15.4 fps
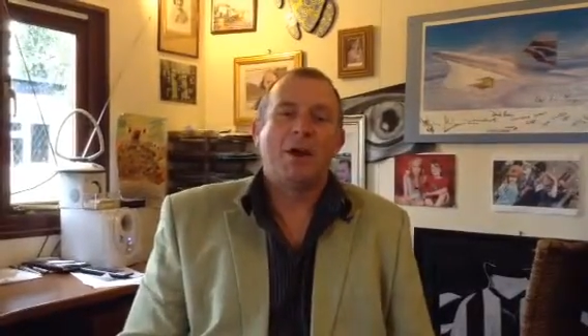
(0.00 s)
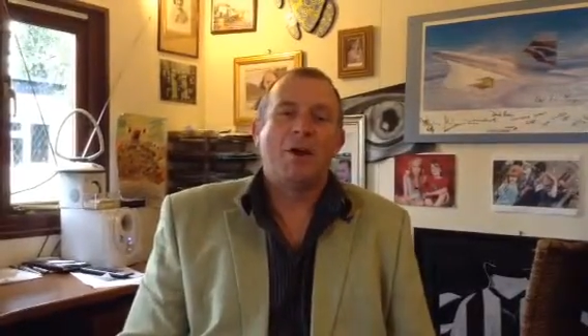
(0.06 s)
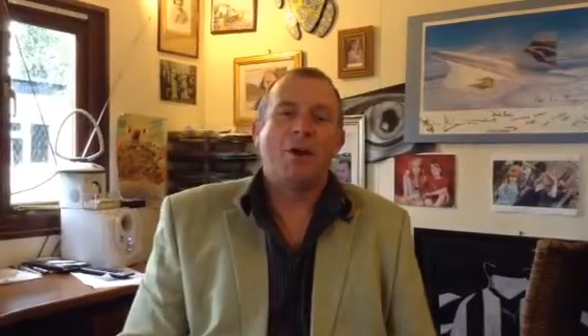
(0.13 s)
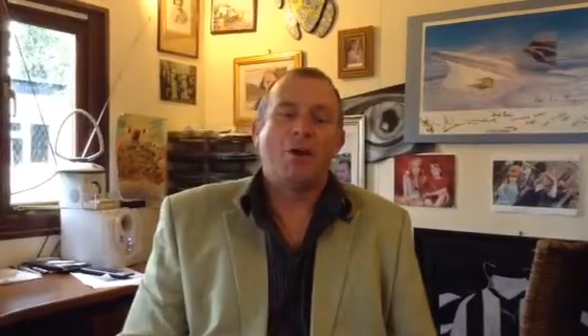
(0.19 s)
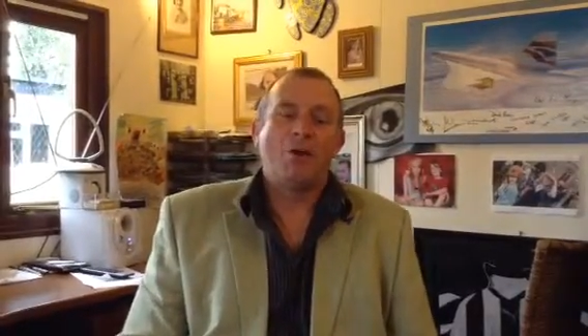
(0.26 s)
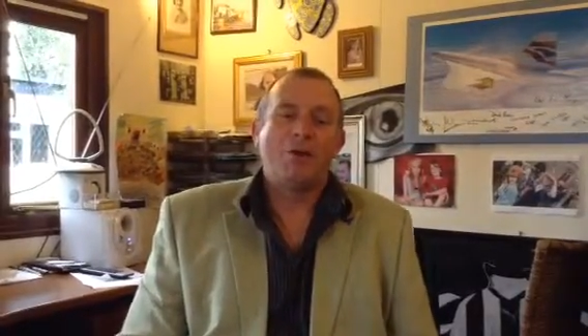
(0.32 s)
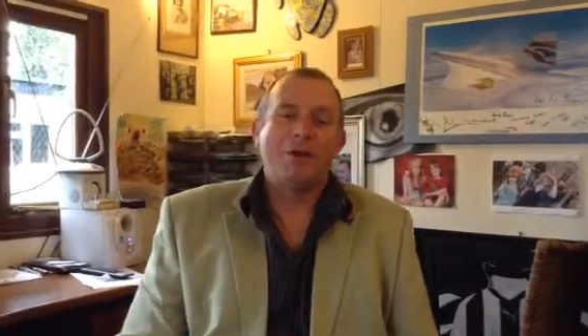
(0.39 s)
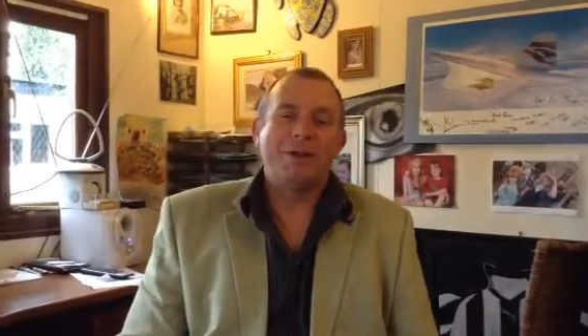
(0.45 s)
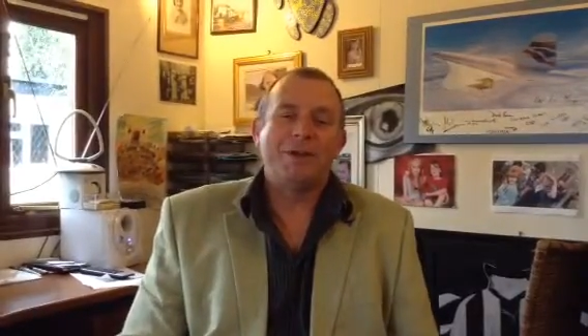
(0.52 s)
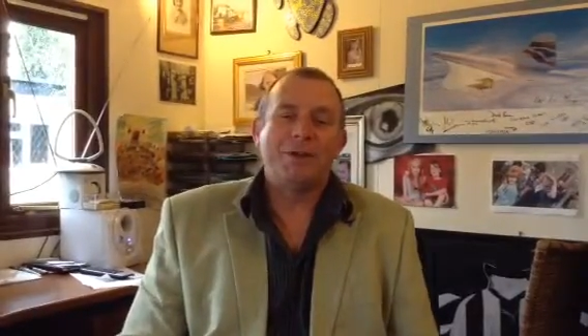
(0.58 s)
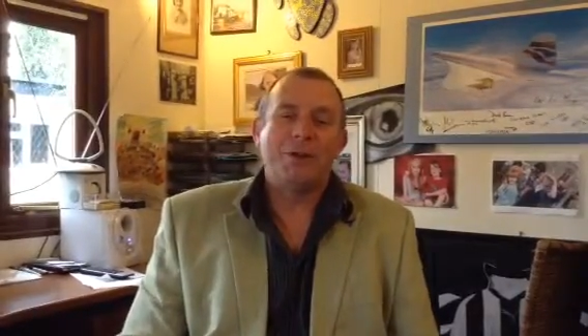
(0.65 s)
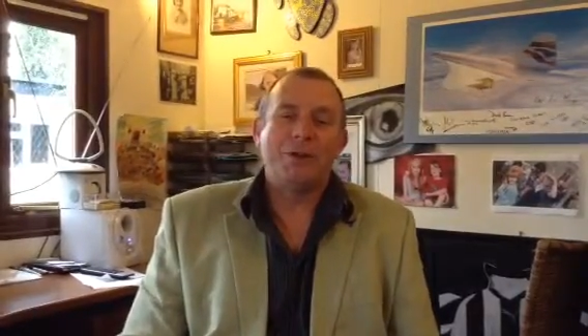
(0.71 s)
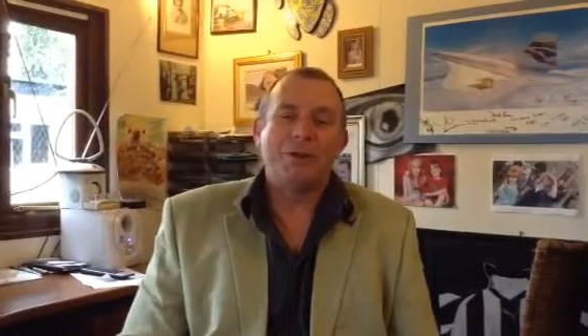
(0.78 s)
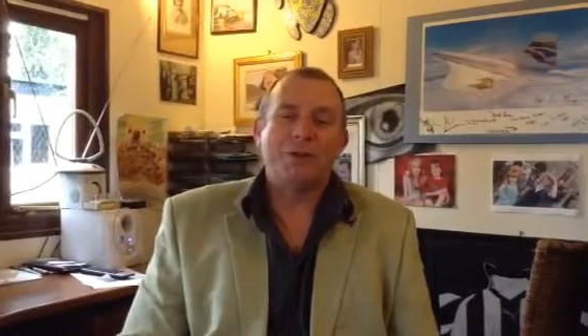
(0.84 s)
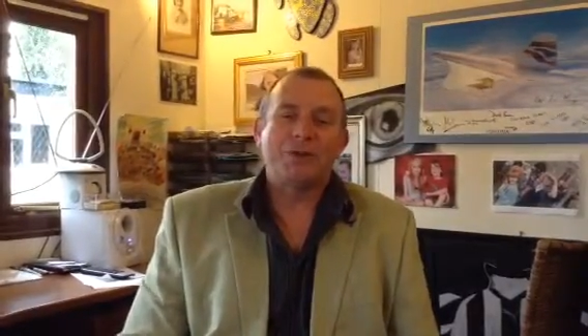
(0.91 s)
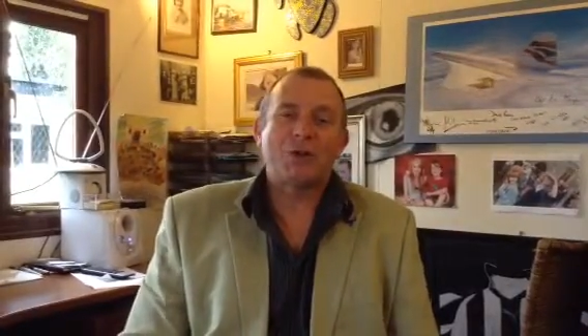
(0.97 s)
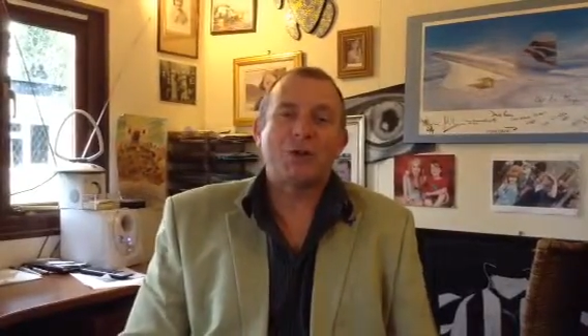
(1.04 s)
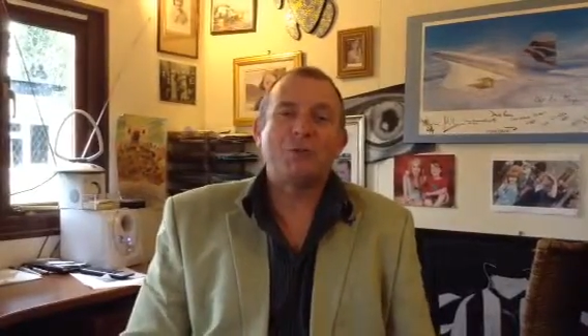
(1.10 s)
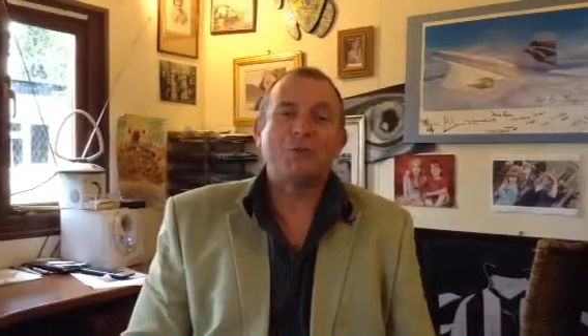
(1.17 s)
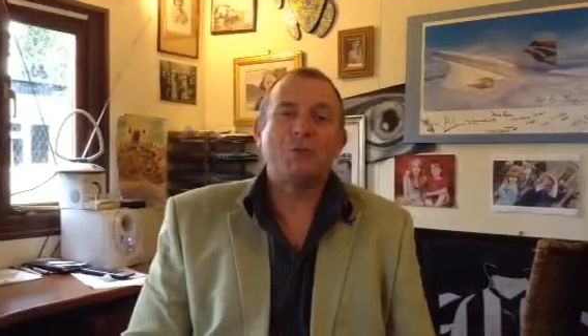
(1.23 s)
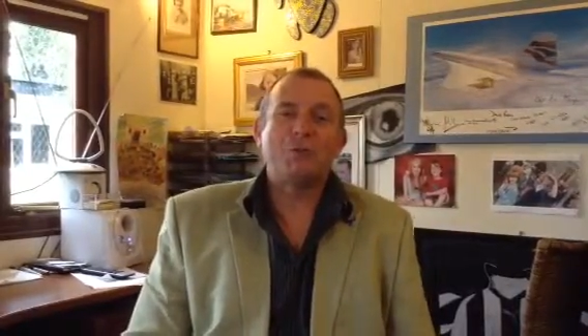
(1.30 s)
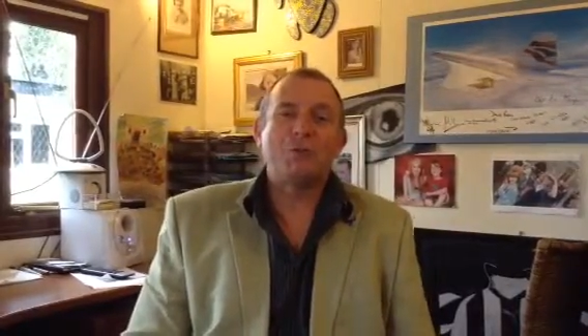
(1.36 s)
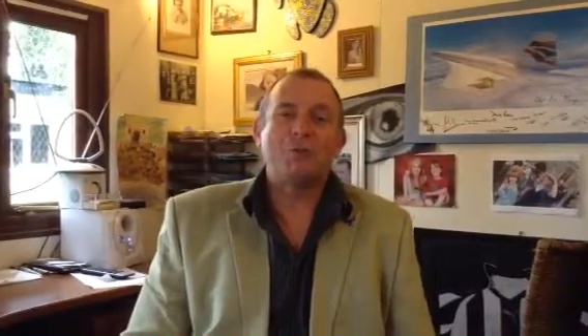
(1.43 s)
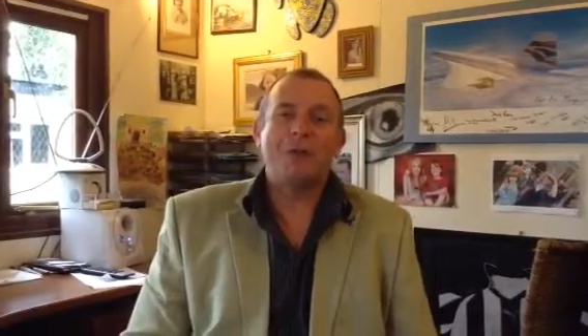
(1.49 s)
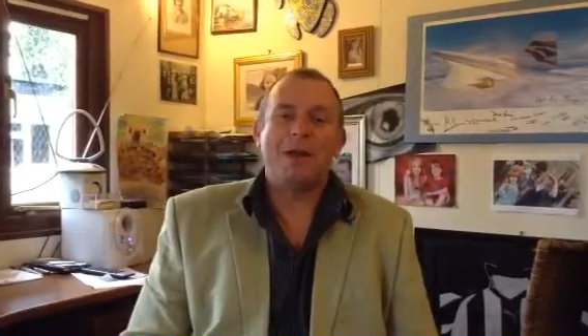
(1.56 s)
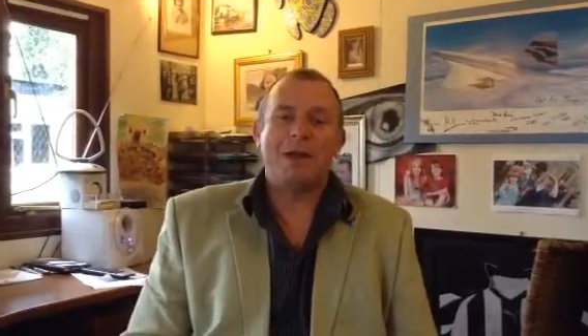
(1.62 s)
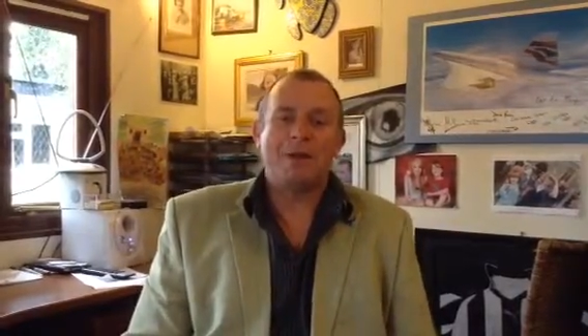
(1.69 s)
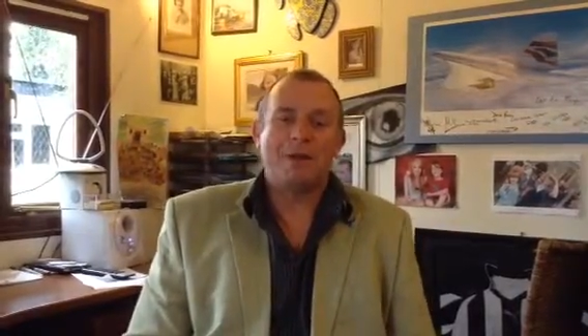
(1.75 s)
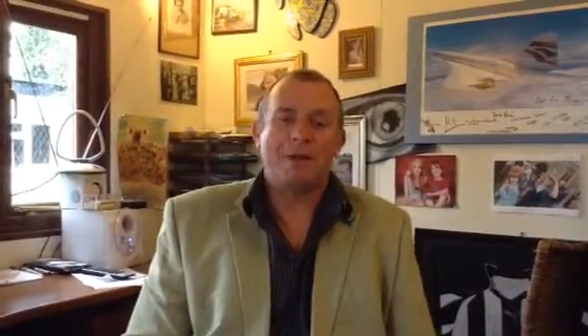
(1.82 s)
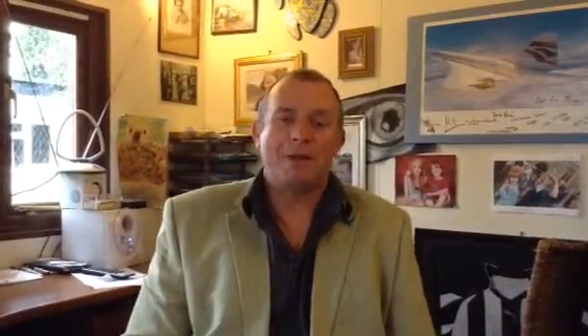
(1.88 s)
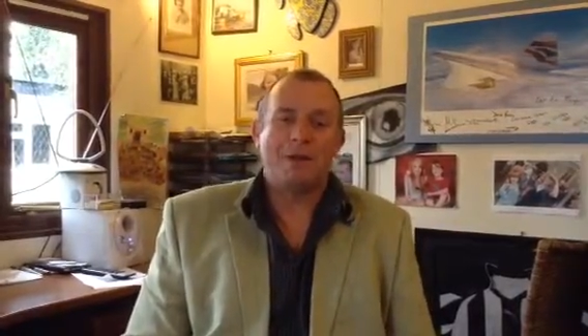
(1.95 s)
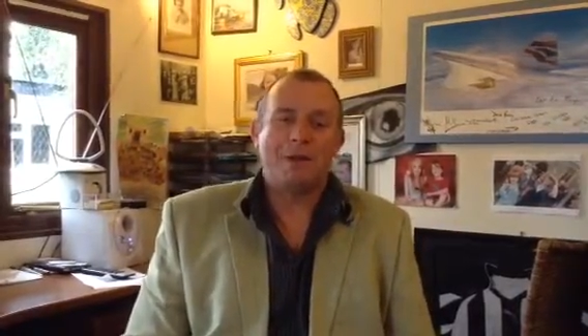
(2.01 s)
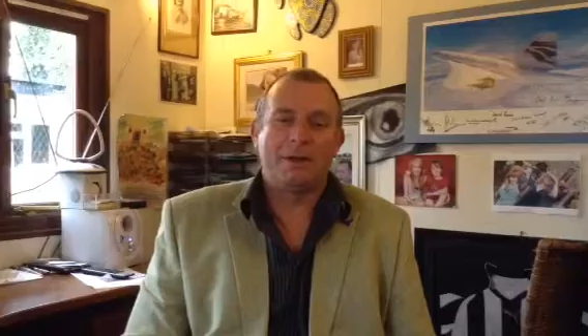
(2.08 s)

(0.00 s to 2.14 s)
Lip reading: on the social myth.